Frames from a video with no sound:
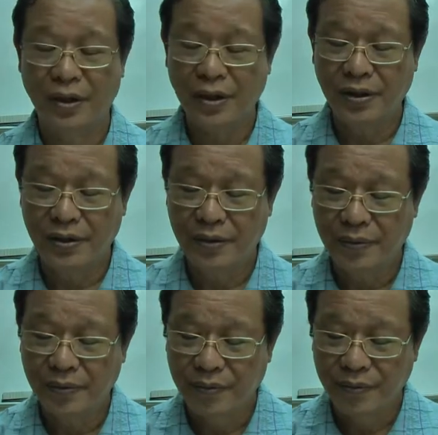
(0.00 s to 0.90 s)
is."
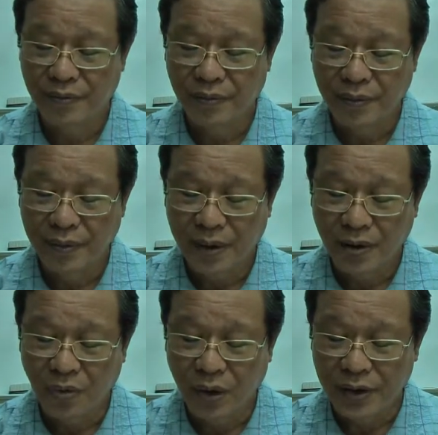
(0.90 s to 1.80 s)

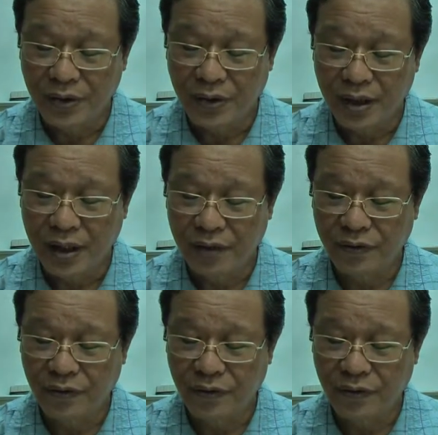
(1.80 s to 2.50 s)
Why is that?